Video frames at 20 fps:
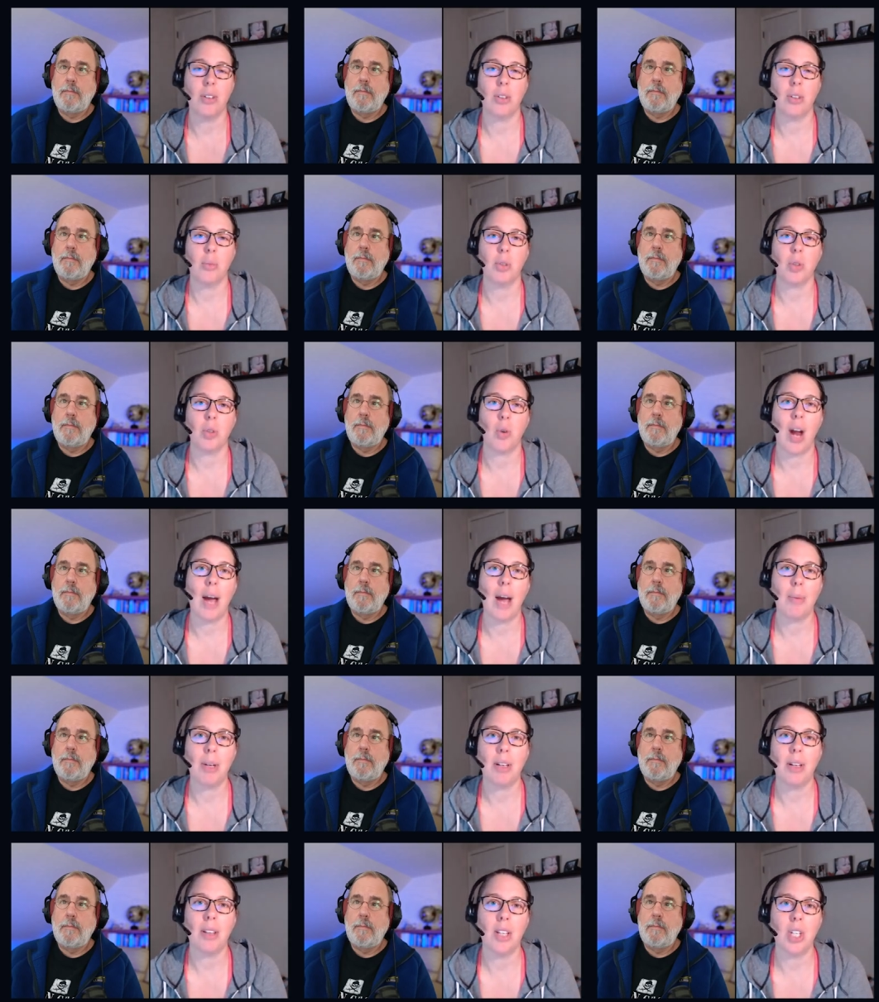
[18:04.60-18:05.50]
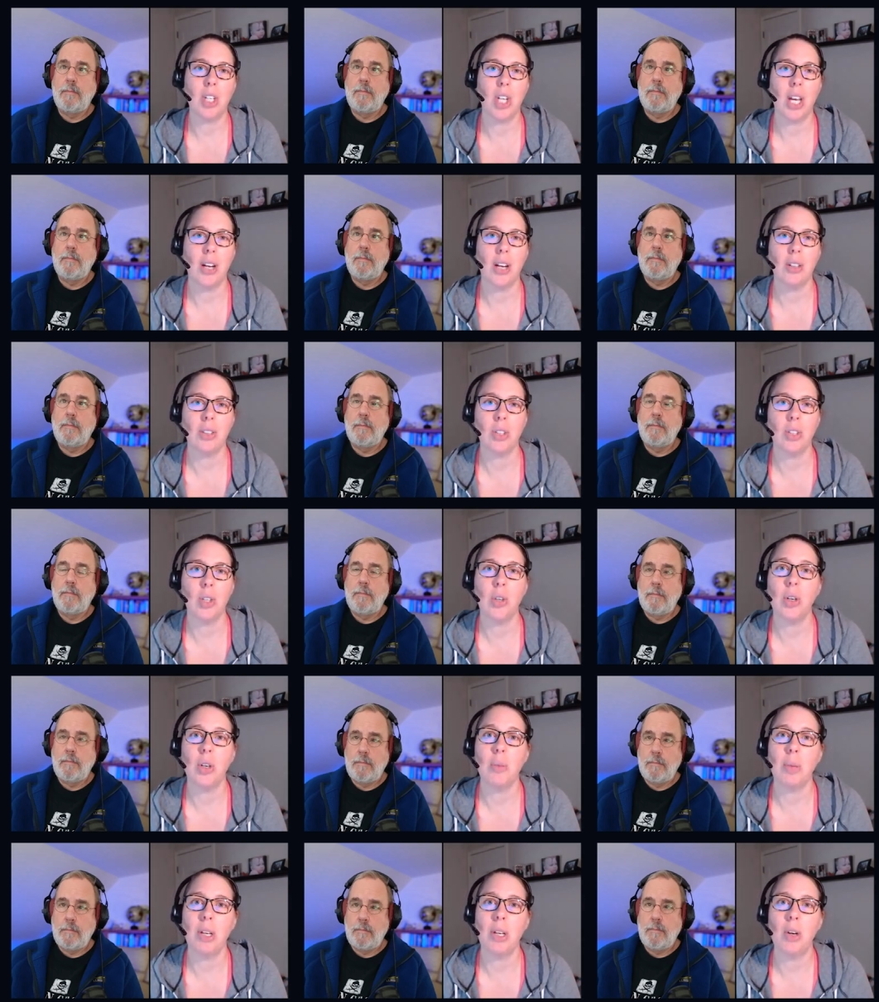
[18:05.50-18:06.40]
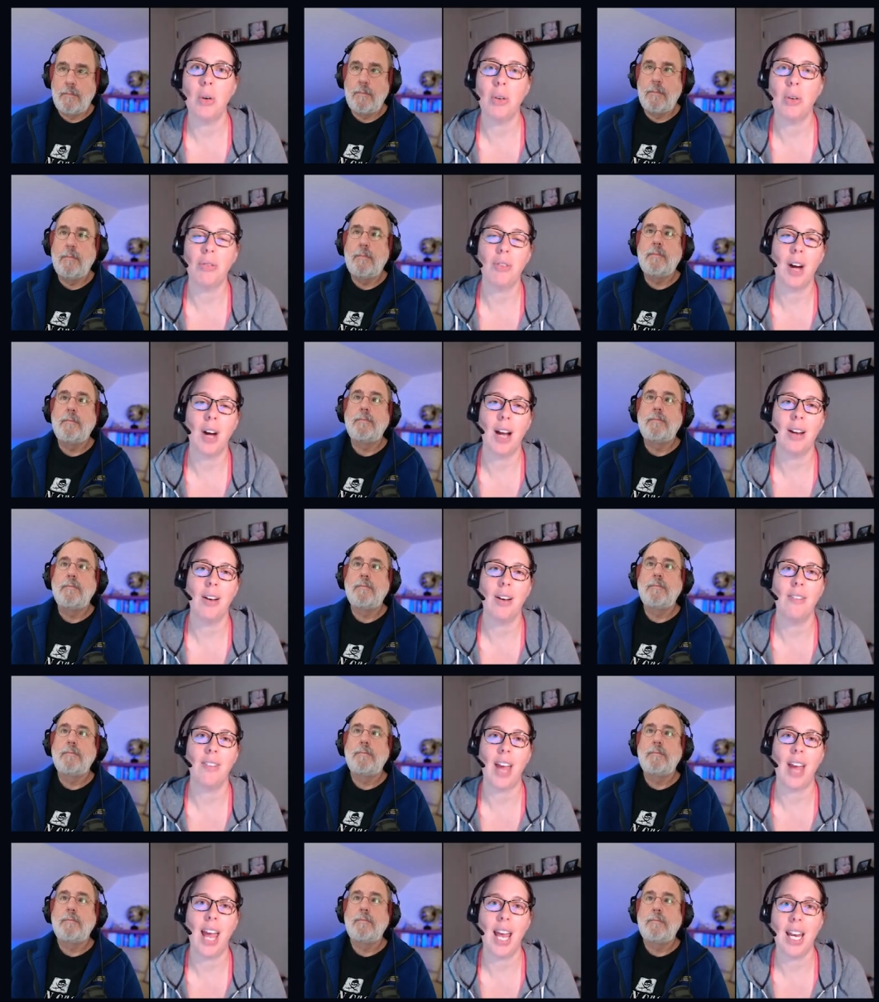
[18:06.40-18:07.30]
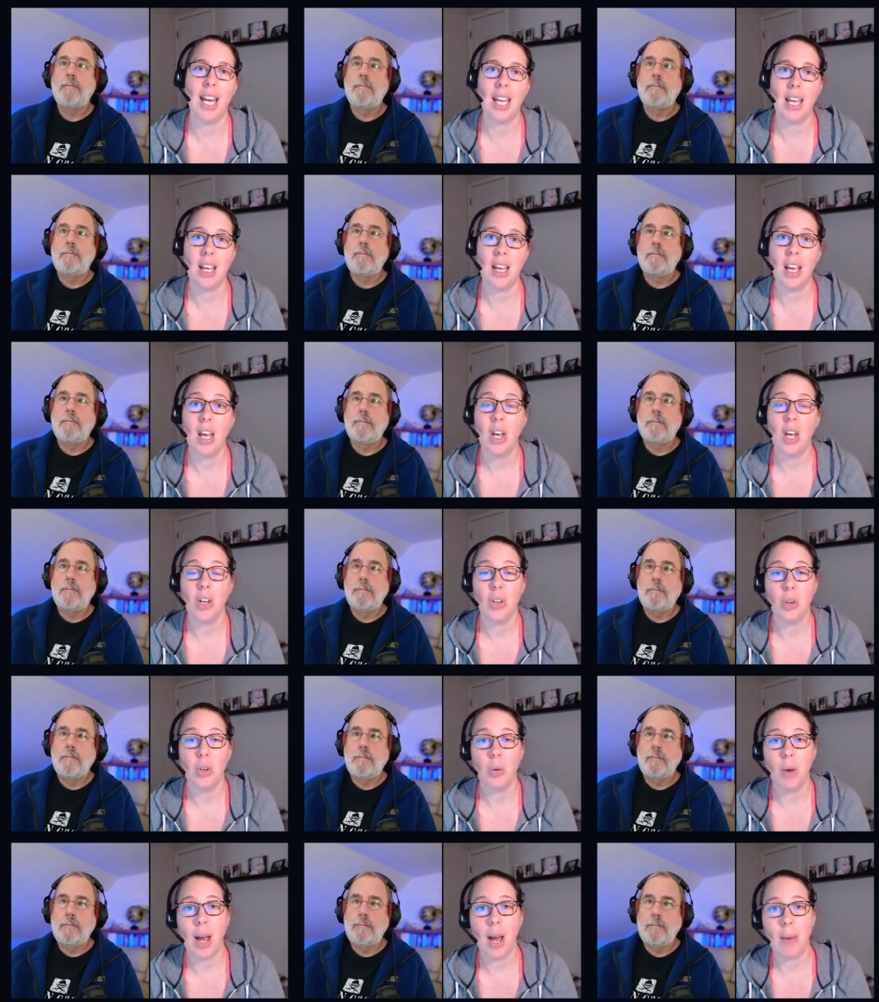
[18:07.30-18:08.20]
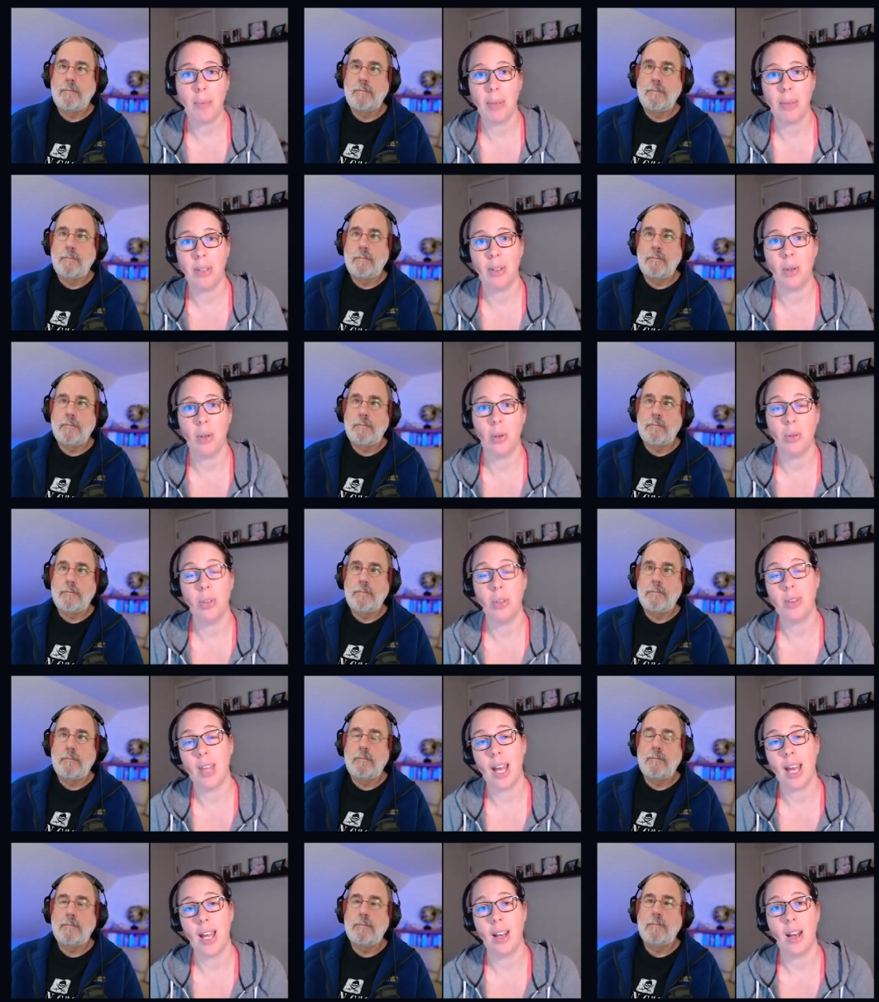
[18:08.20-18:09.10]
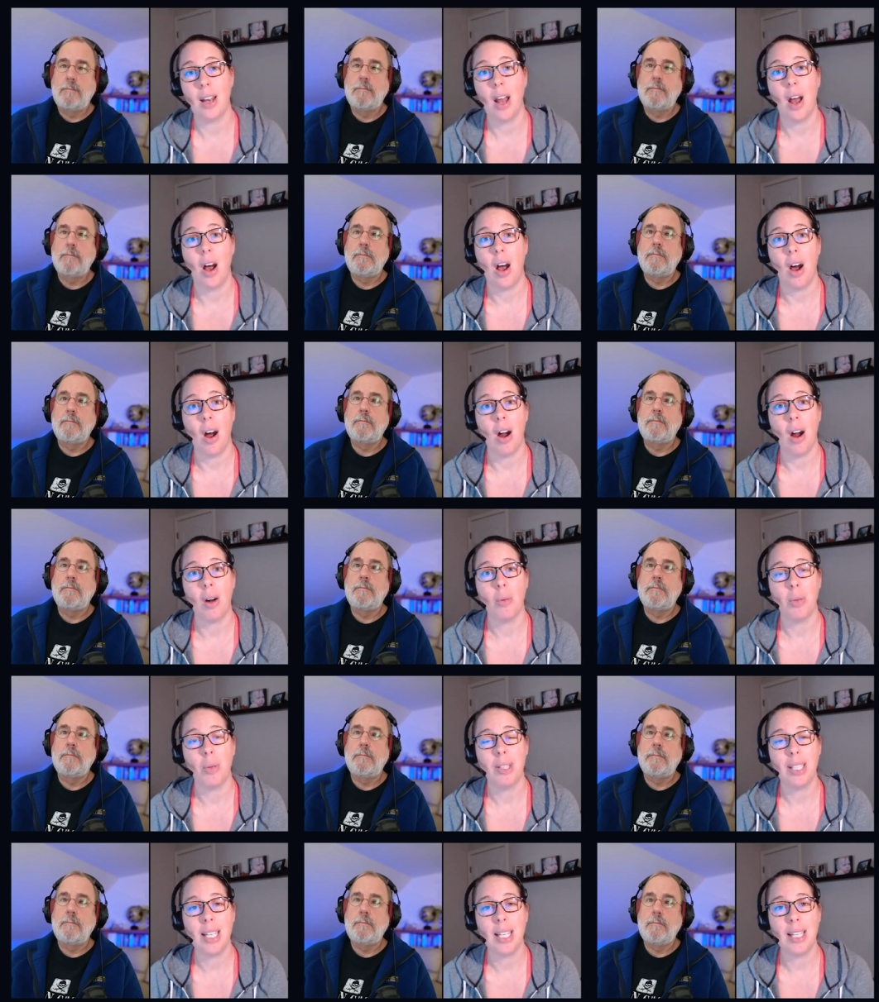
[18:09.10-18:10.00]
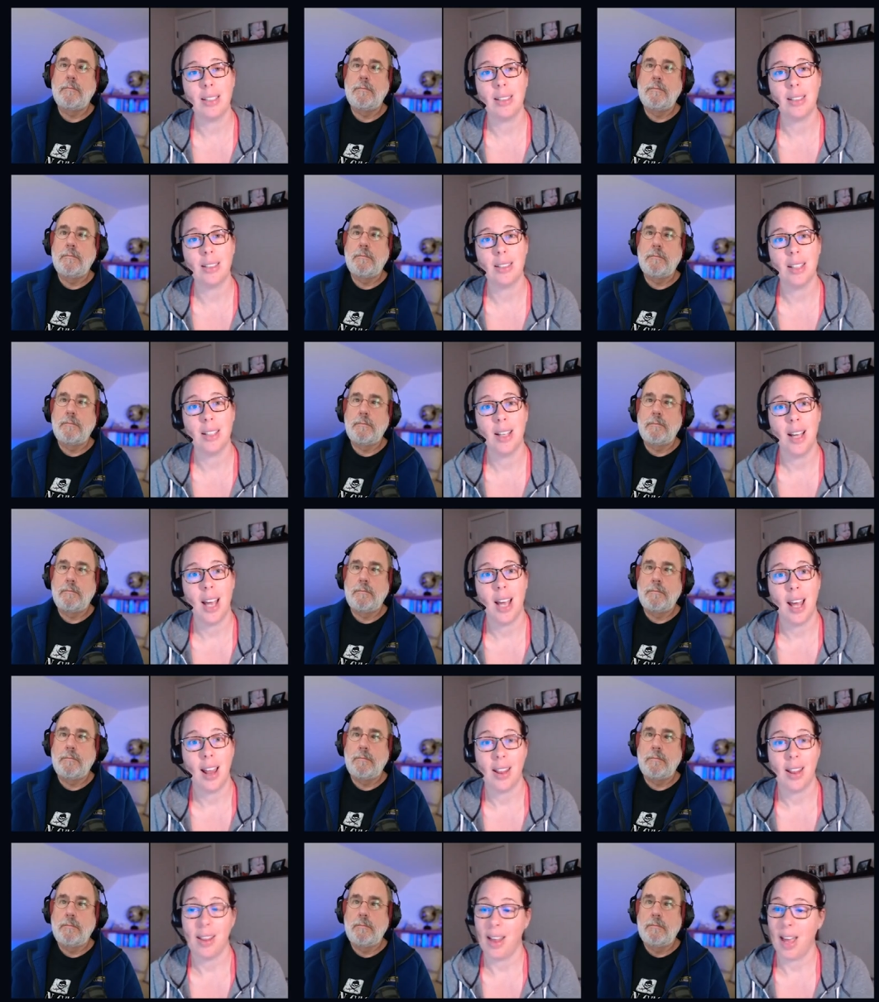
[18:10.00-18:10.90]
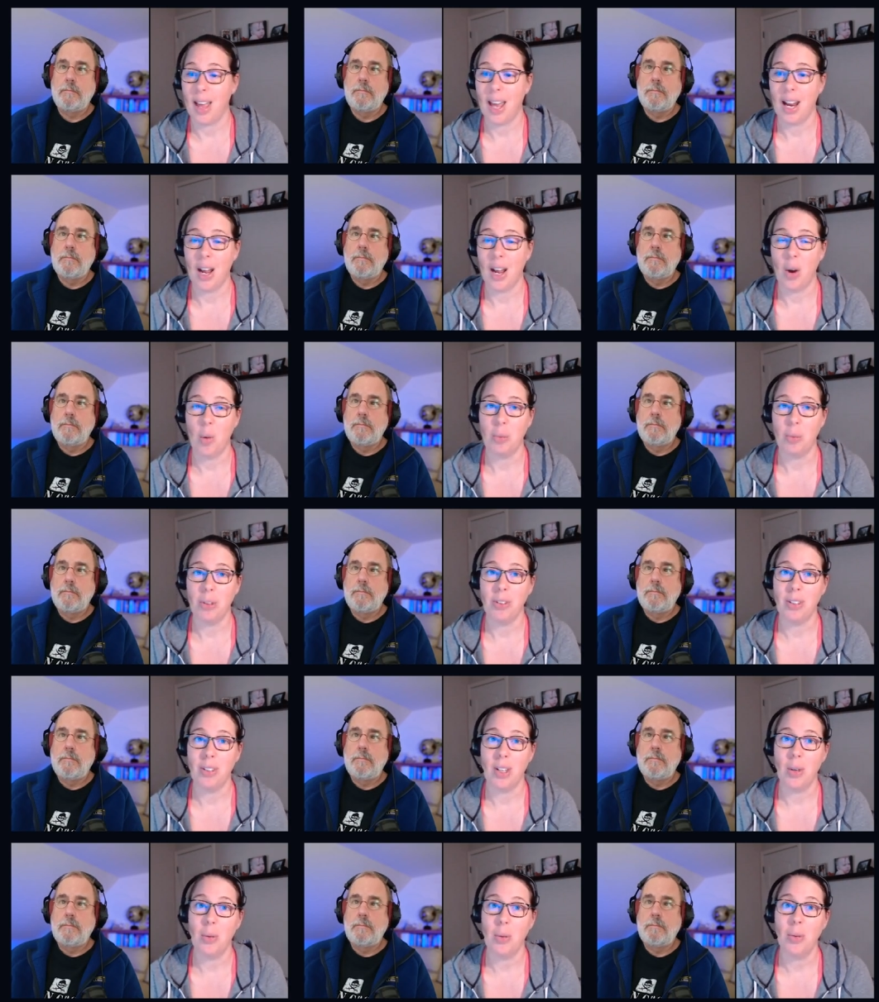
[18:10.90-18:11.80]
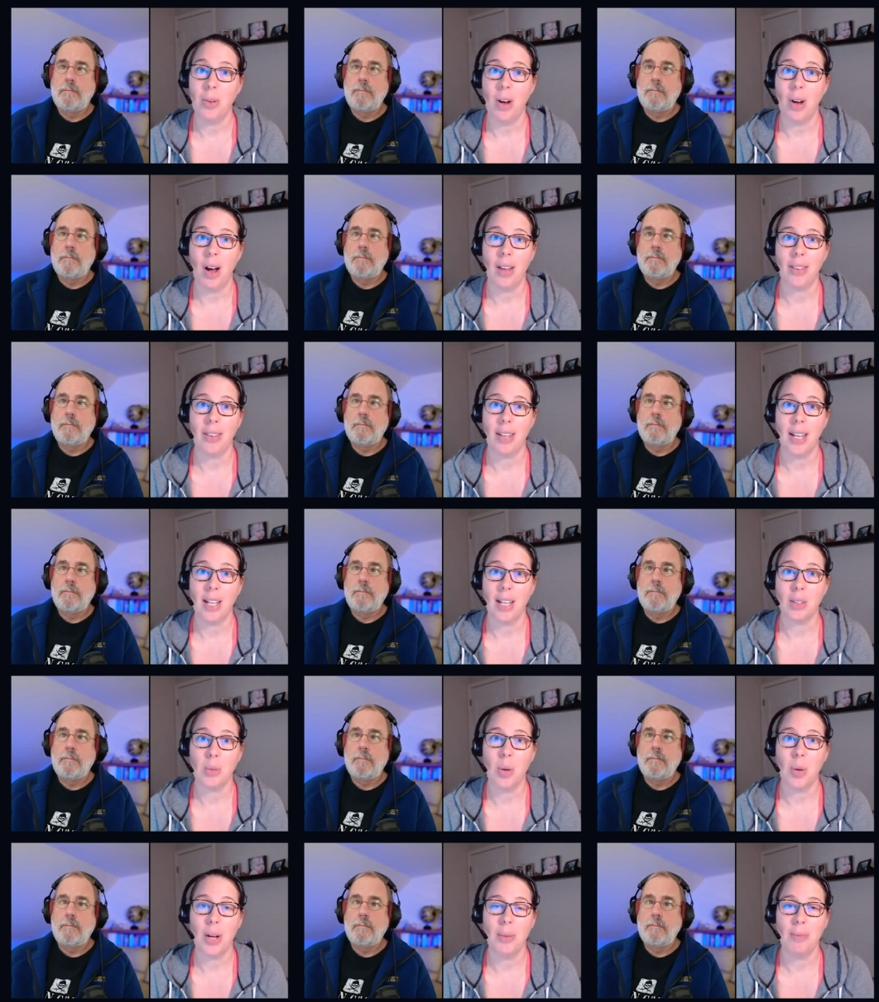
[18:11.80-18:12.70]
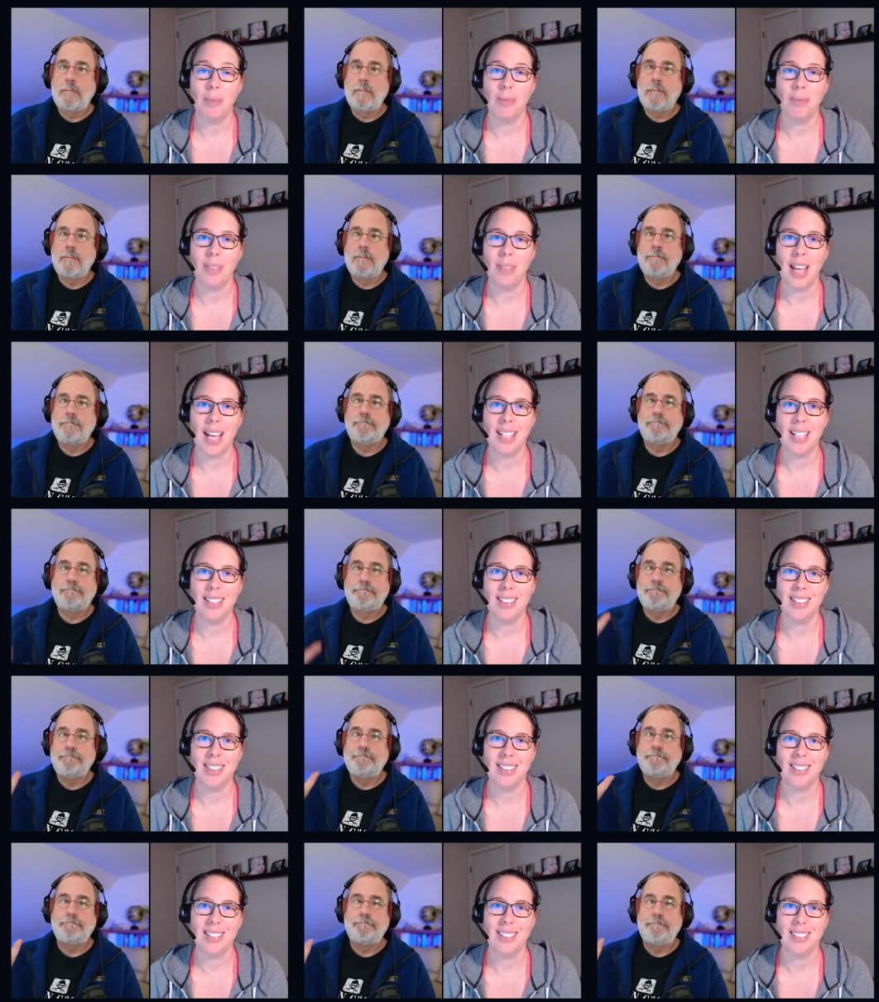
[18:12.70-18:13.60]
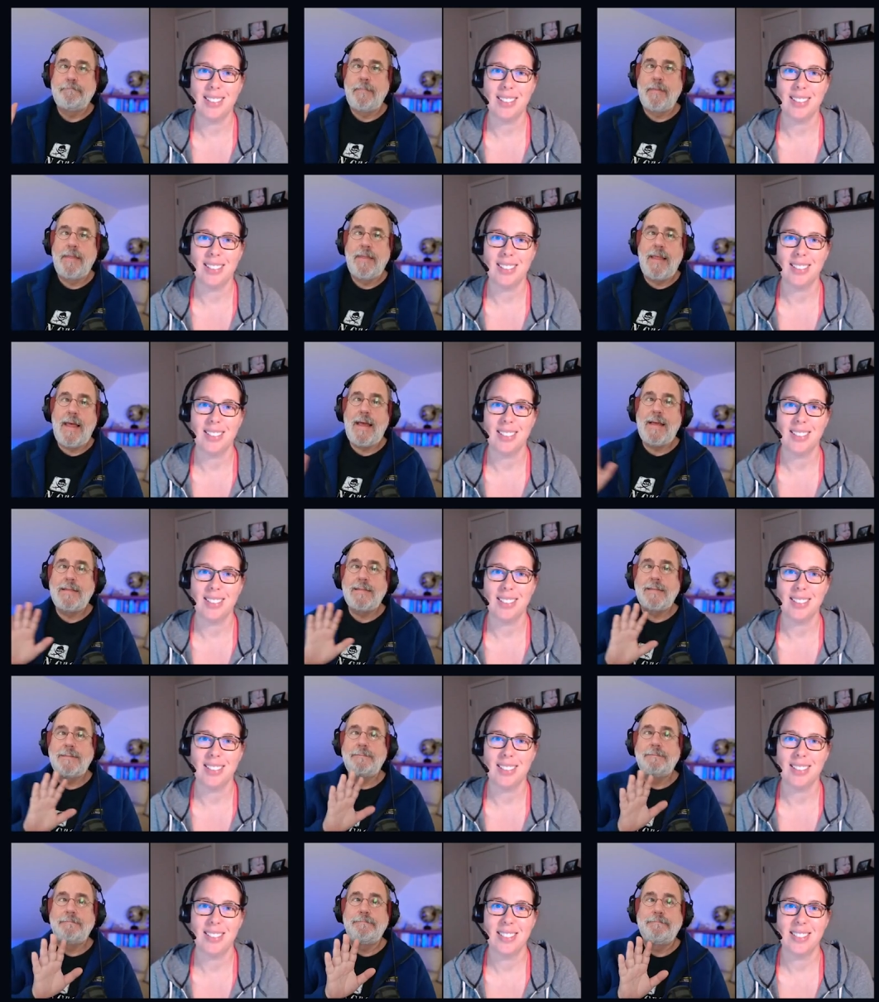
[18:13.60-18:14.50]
Speaker 1: subscribing to the channel so you can be notified of any new episodes that are released. And I hope to see you at the next one. Thanks. Thanks.